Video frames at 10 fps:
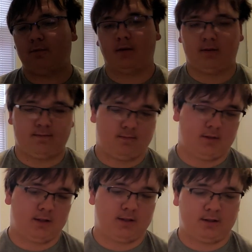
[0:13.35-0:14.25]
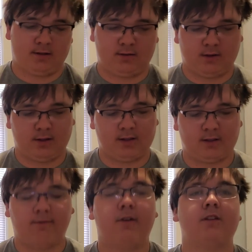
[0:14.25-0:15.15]
but this one is
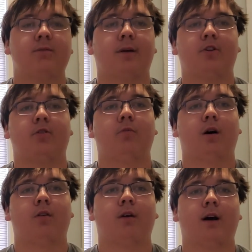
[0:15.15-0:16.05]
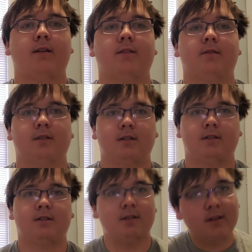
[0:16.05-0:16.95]
a very special model guys. It was
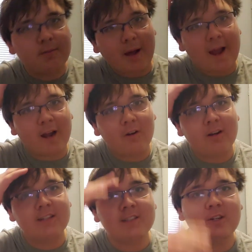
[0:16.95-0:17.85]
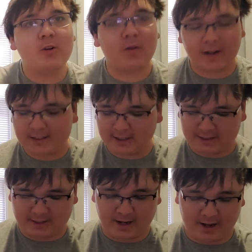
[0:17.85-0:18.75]
this. My hair is crazy
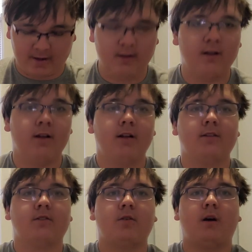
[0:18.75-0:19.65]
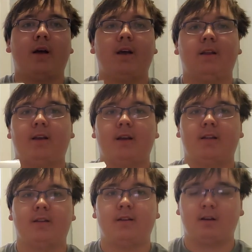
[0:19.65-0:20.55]
today. Let's go ahead
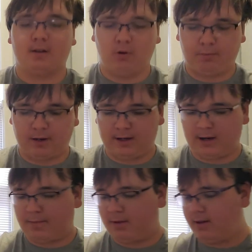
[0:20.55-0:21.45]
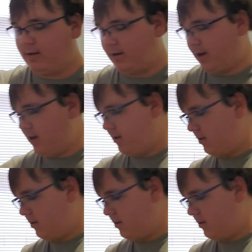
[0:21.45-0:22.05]
and open it up, okay?